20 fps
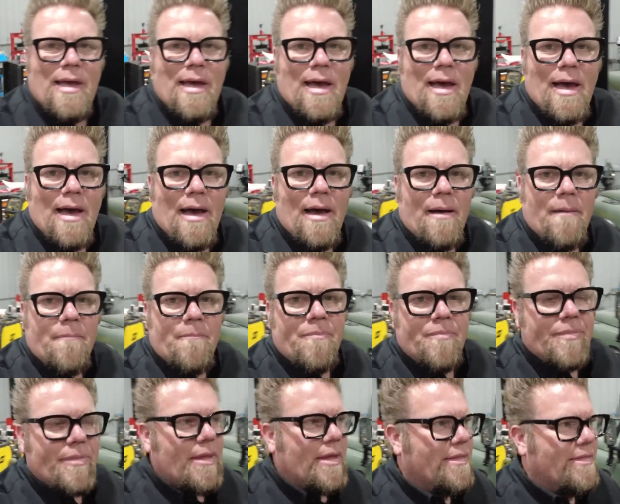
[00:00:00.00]

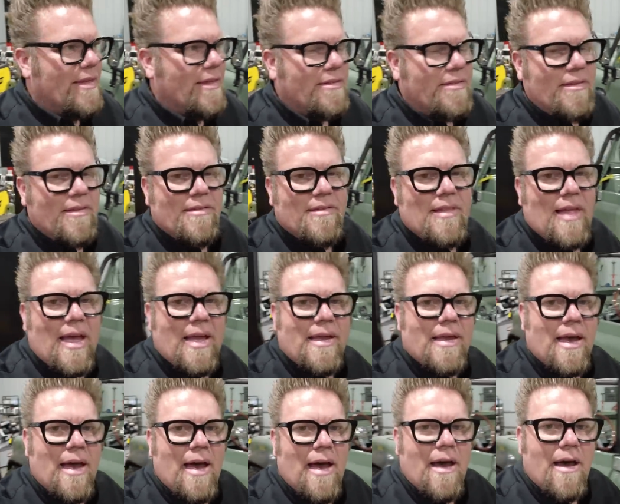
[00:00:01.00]
Um, this is
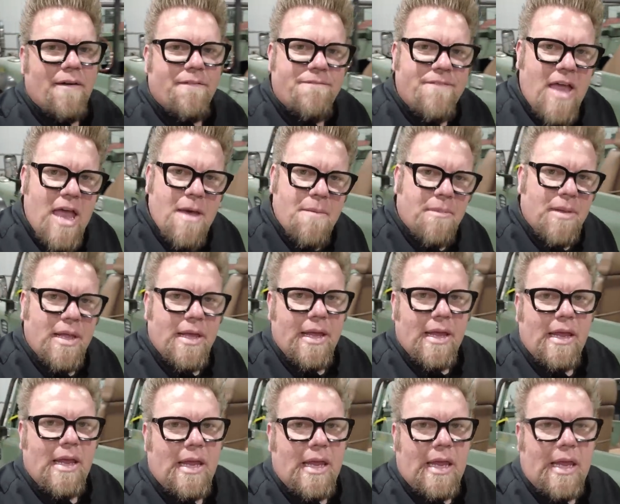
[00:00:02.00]
like uh,
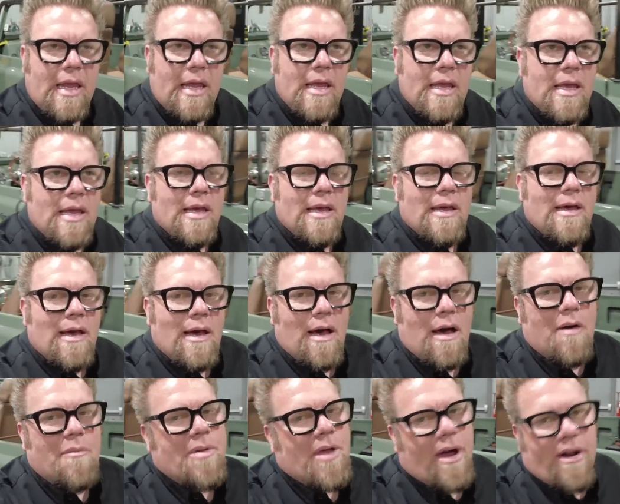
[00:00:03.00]
family.
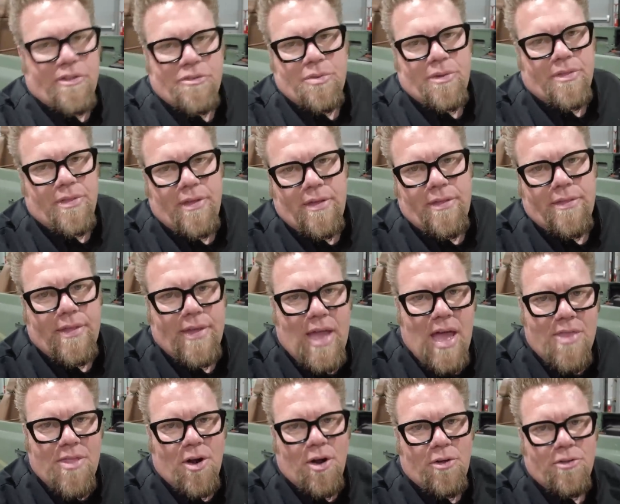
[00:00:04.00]
I'll be honest with you, the
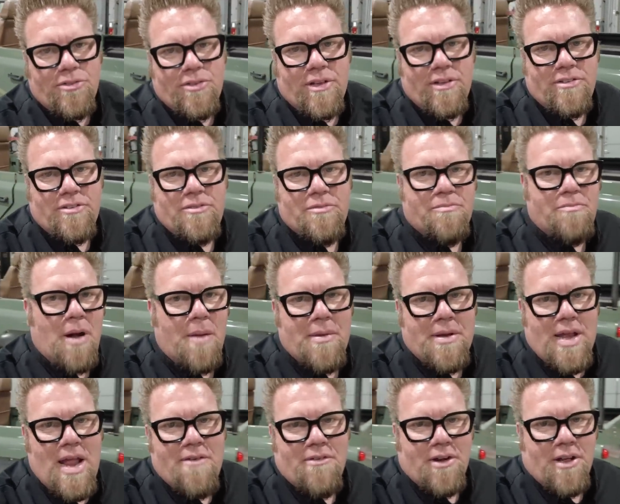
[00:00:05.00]
guy that owns this, probably
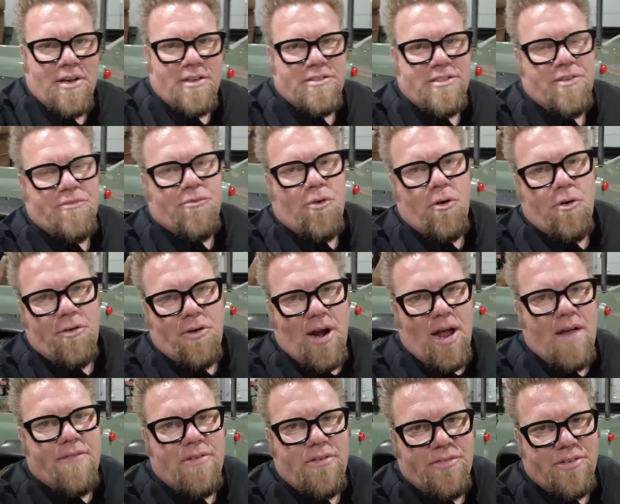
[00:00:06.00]
never going to see four-wheel
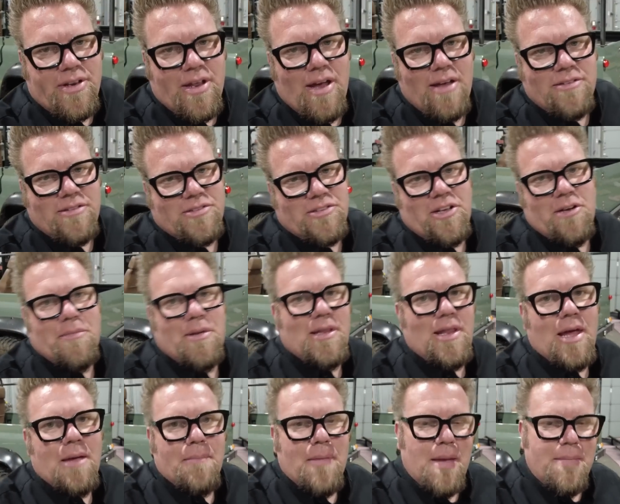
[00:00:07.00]
drive. If it does, it's going to be
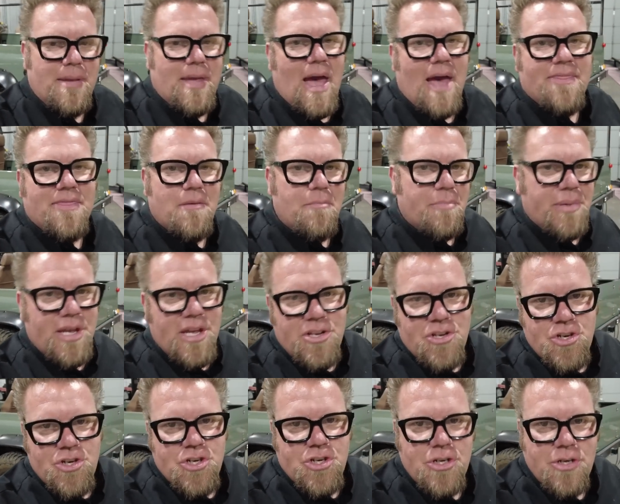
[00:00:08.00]
like maybe at the
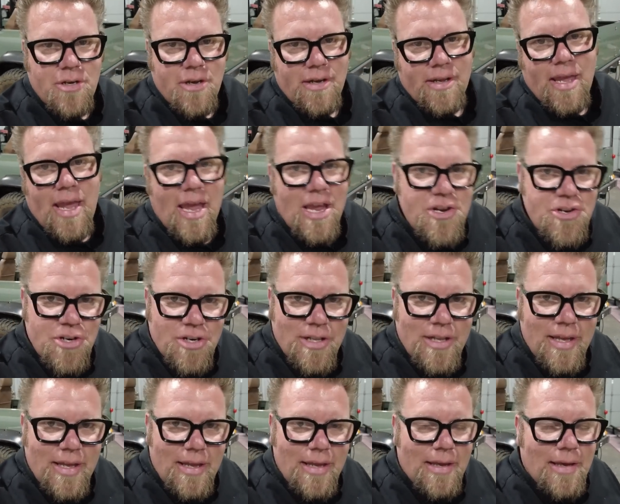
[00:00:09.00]
beach
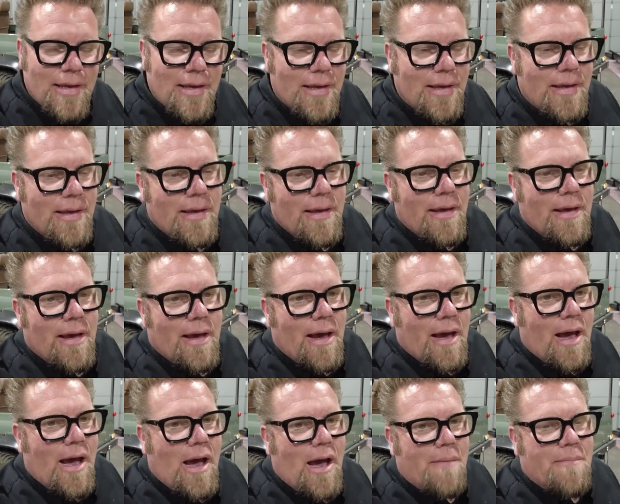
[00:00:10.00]
occasionally.
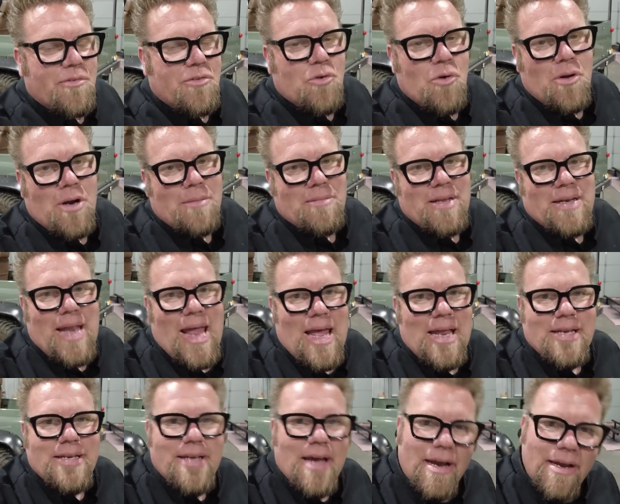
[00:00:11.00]
Um, it's going up to
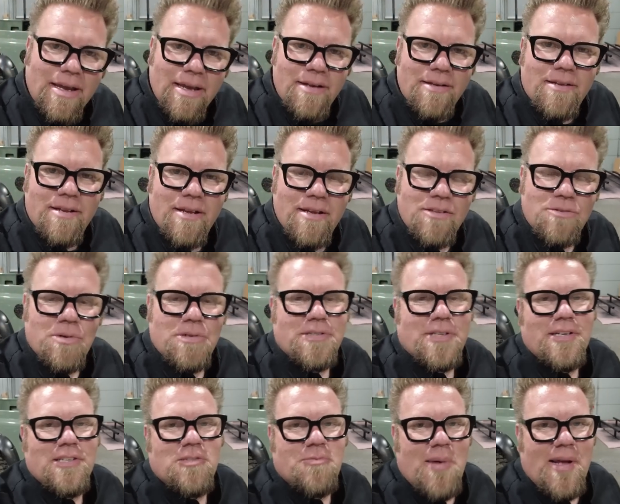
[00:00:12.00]
Nantucket. That's where it's
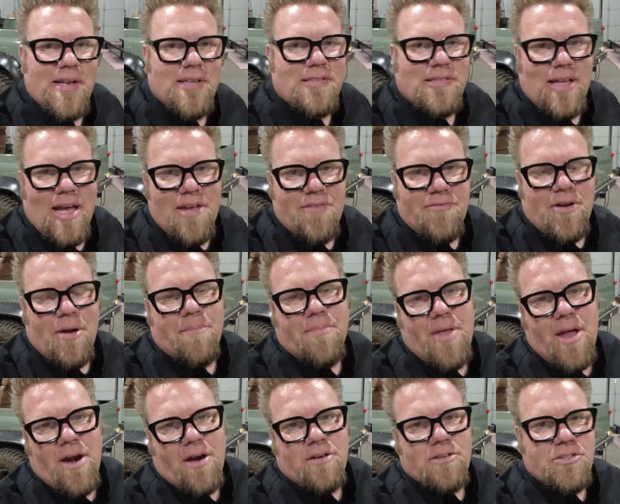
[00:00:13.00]
going to spend its life, up
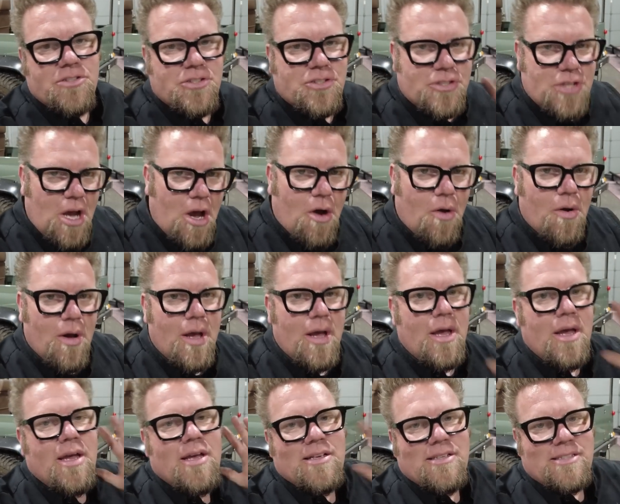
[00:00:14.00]
there. So,
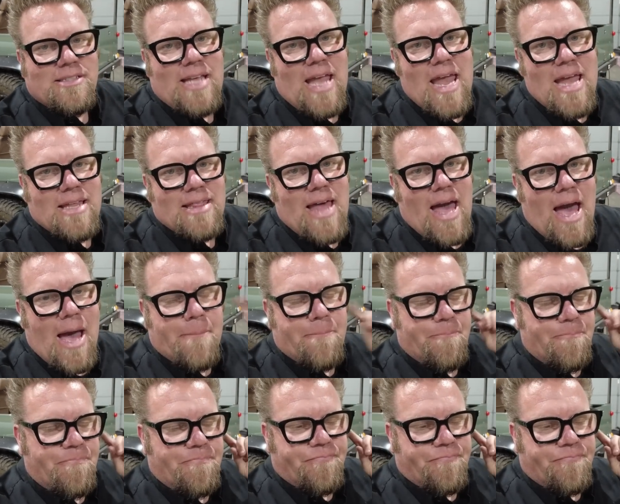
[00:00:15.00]
saying that,